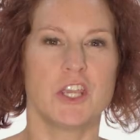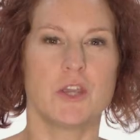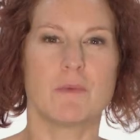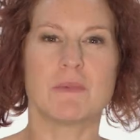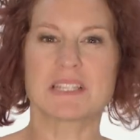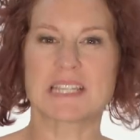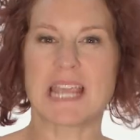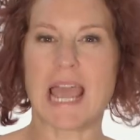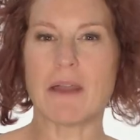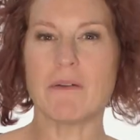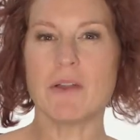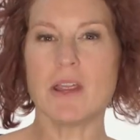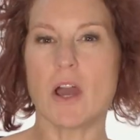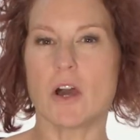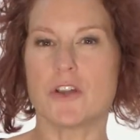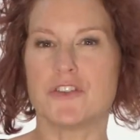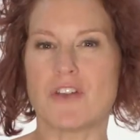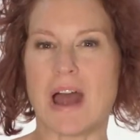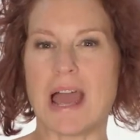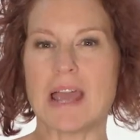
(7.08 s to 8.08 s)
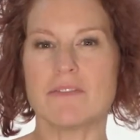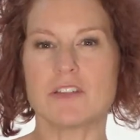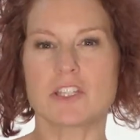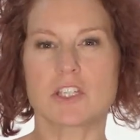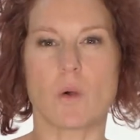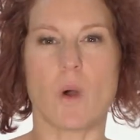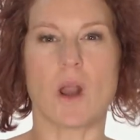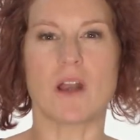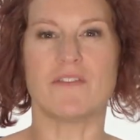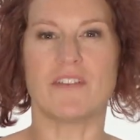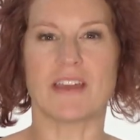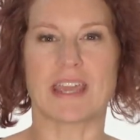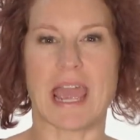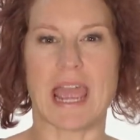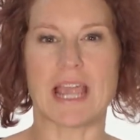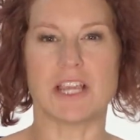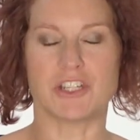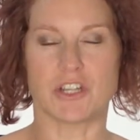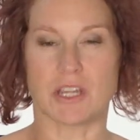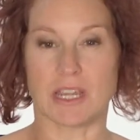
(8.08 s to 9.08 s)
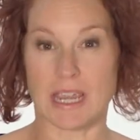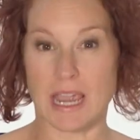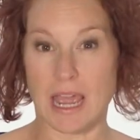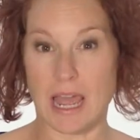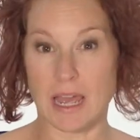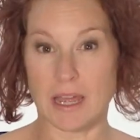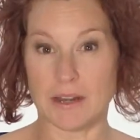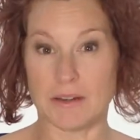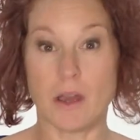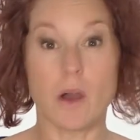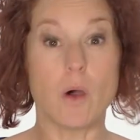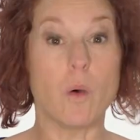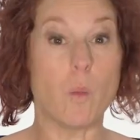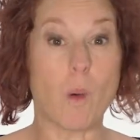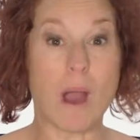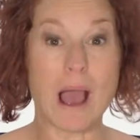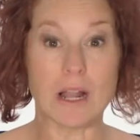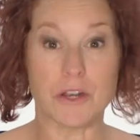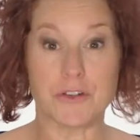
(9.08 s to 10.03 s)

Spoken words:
You must carry your driver's qualification card while